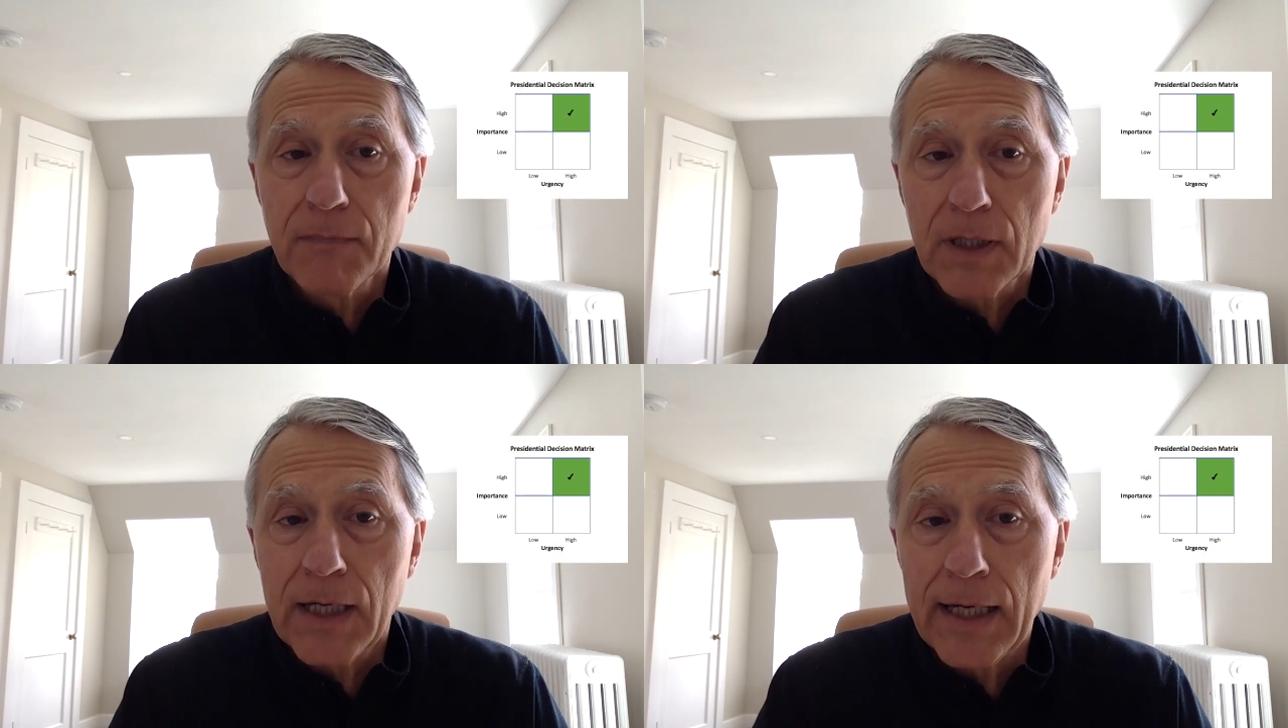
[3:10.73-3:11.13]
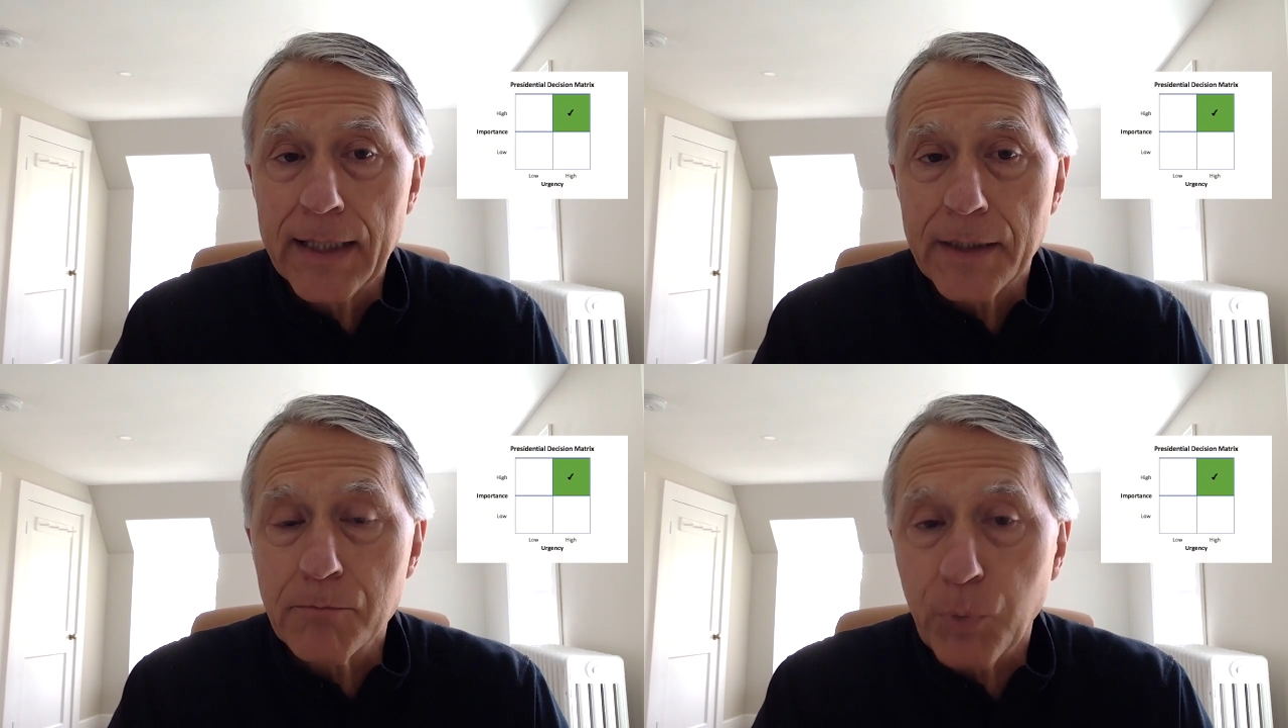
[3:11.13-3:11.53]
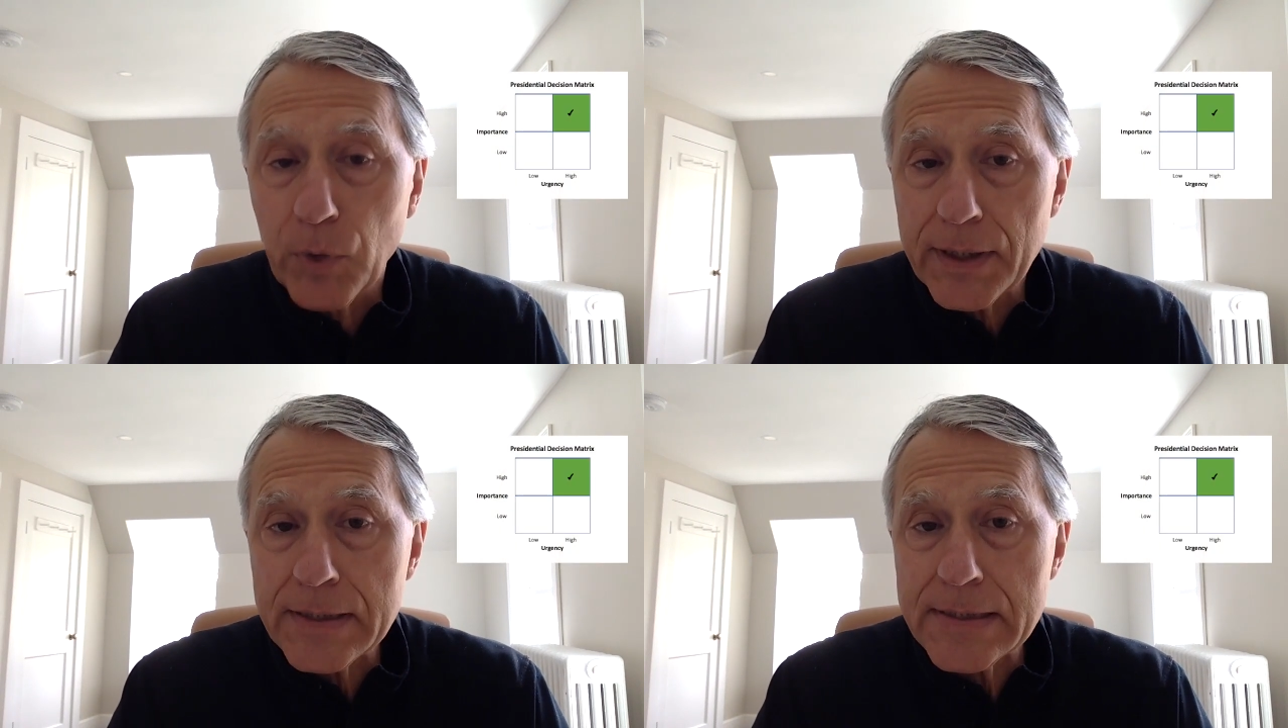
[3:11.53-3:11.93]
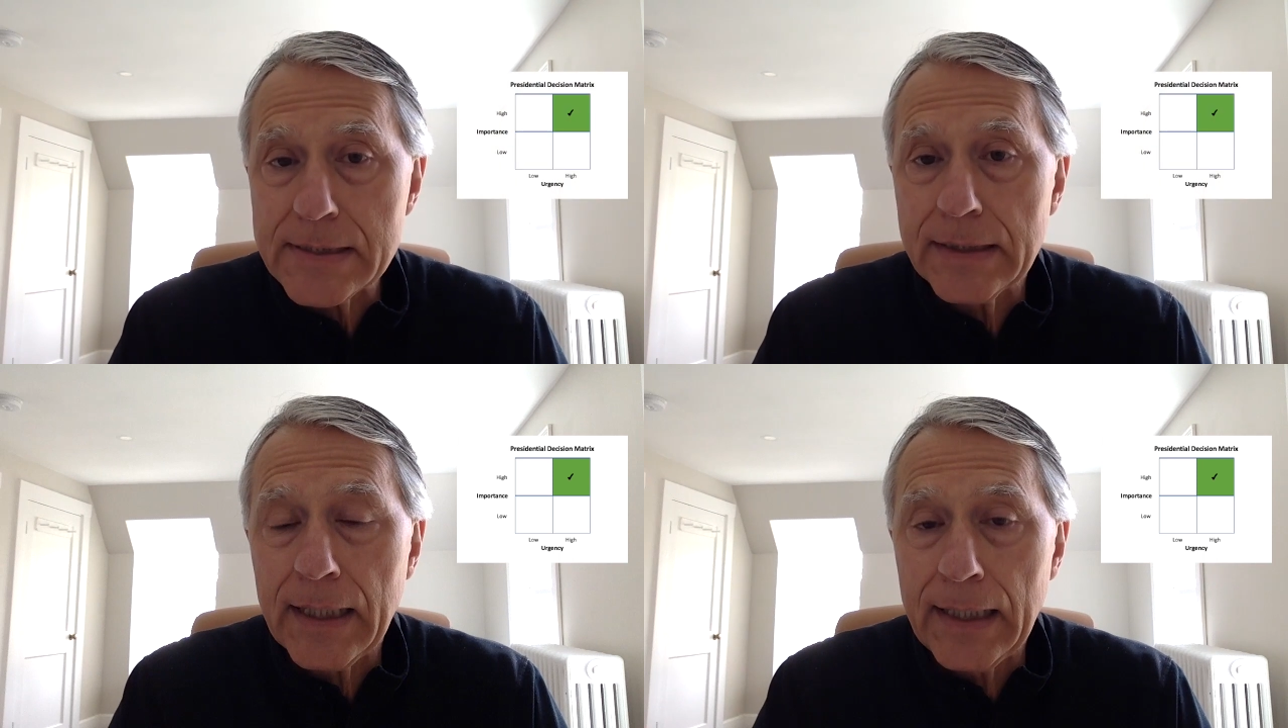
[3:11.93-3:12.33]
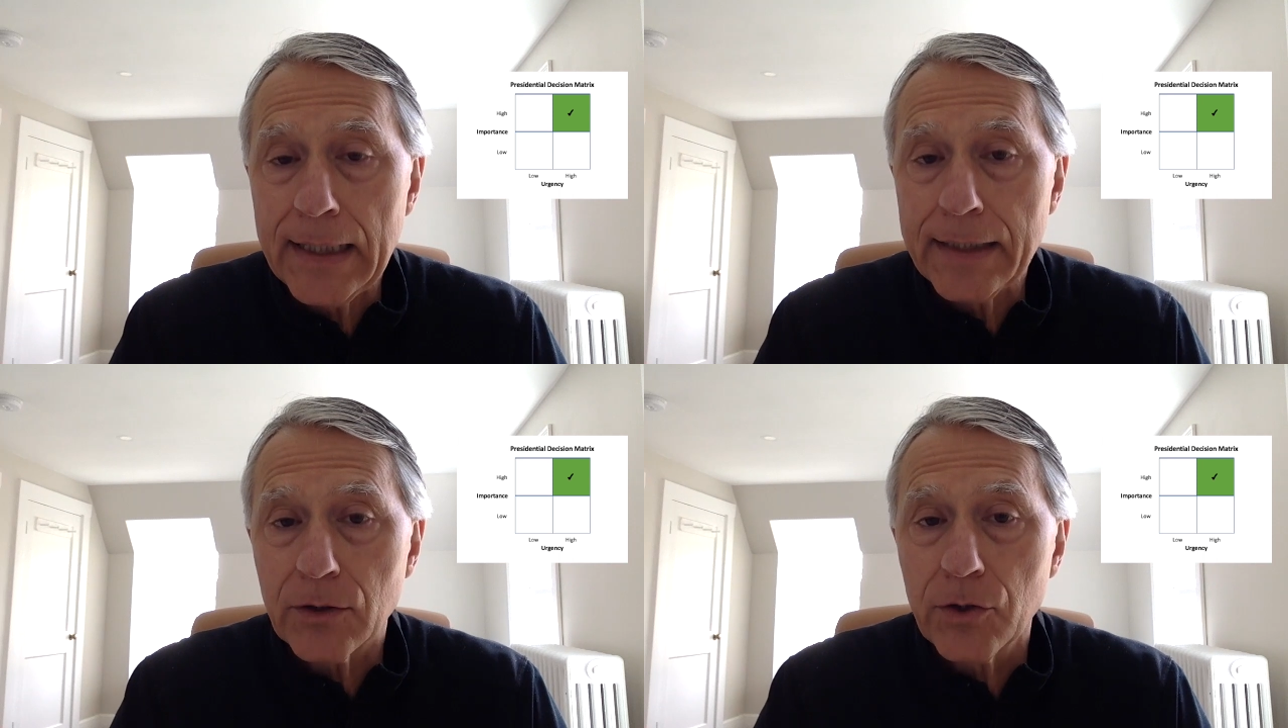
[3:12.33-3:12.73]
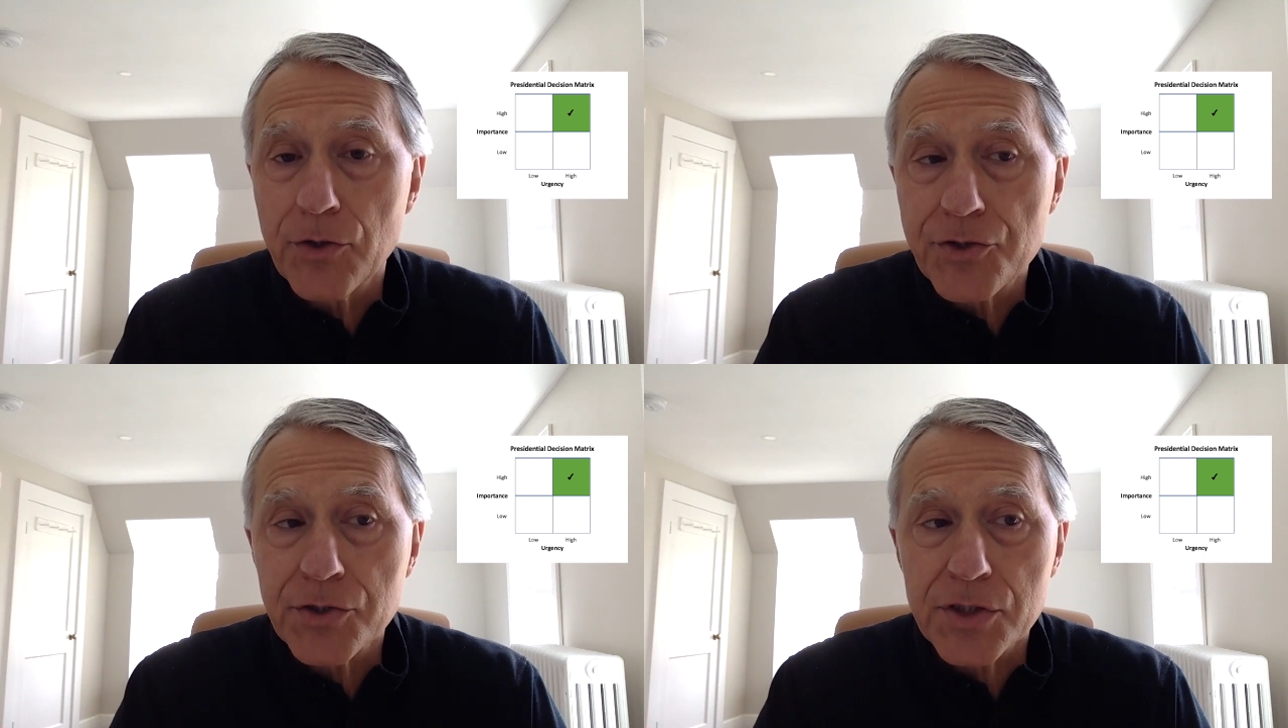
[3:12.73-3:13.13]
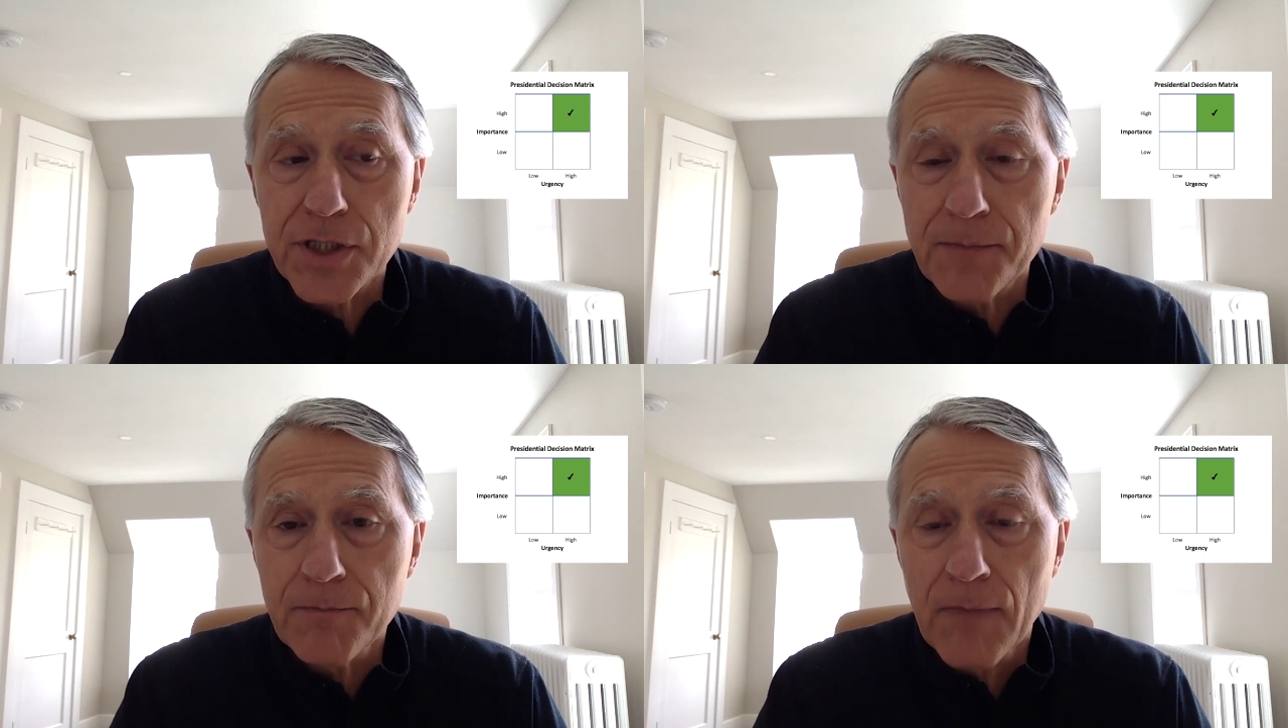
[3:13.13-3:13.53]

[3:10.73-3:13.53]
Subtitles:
high importance and high urgency.